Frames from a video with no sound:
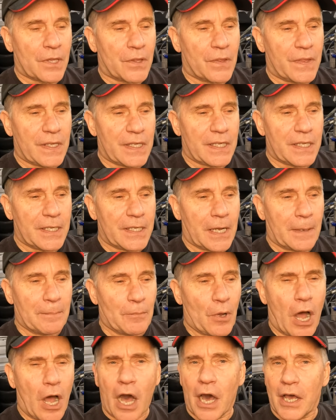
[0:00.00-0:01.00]
The
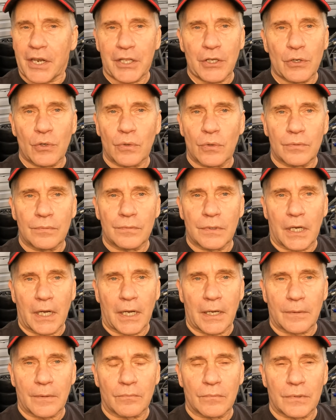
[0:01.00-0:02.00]
audio
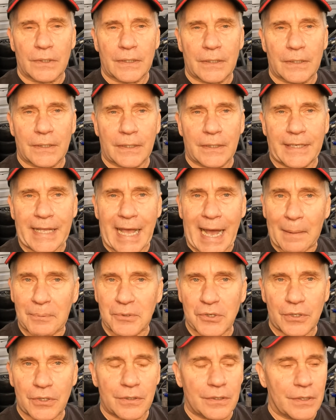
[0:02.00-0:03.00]

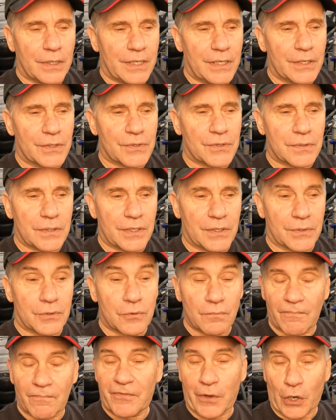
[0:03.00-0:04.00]
capture
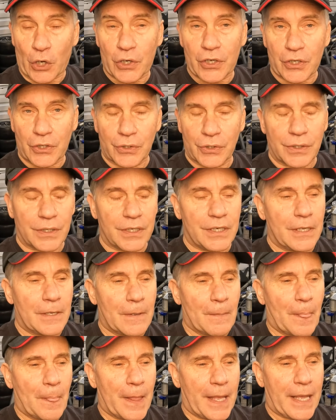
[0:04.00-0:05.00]
is very good,
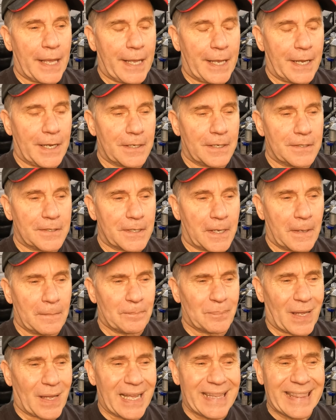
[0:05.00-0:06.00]
and
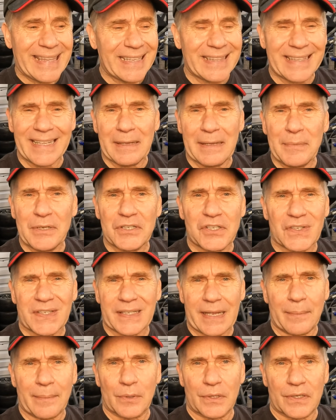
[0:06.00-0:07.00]
I think the image
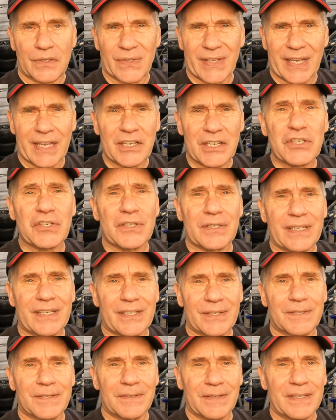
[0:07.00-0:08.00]
stabilization
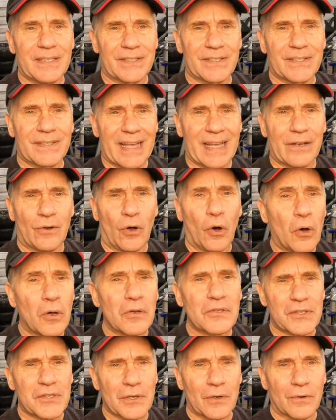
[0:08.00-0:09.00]
is
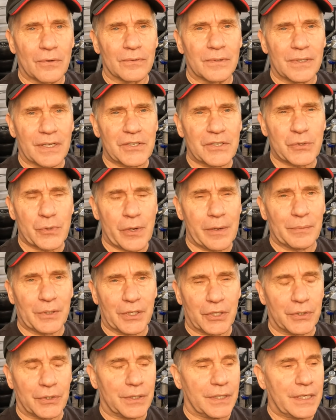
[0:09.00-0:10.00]
also
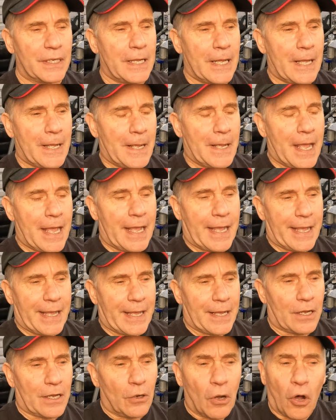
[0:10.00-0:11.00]
extremely good.
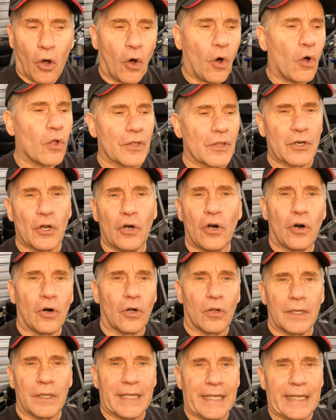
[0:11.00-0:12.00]
All in
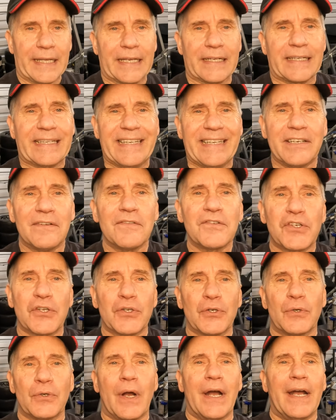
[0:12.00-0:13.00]
all, it gives
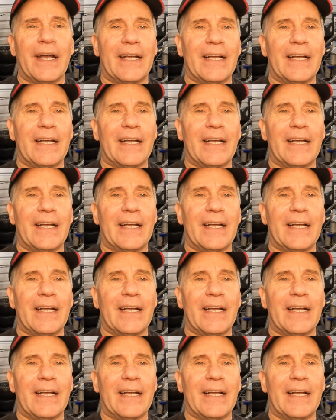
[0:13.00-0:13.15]
you